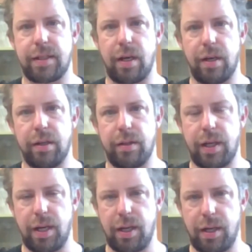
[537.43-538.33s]
So
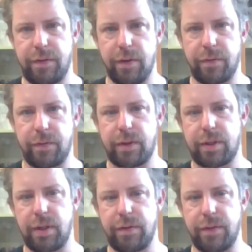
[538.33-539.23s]
if
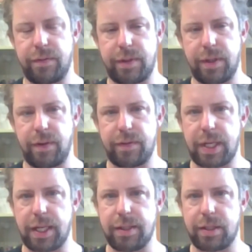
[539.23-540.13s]
you've
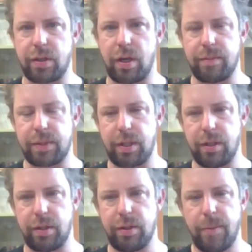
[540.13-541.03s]
taken the time
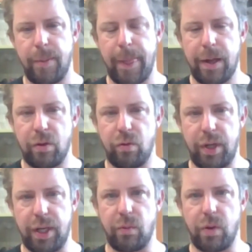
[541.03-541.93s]
to
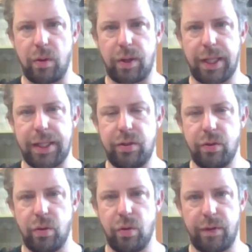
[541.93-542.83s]
really well clean
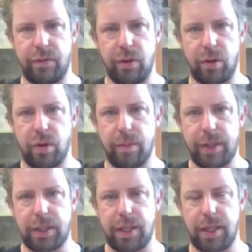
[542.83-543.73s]
all of your equipment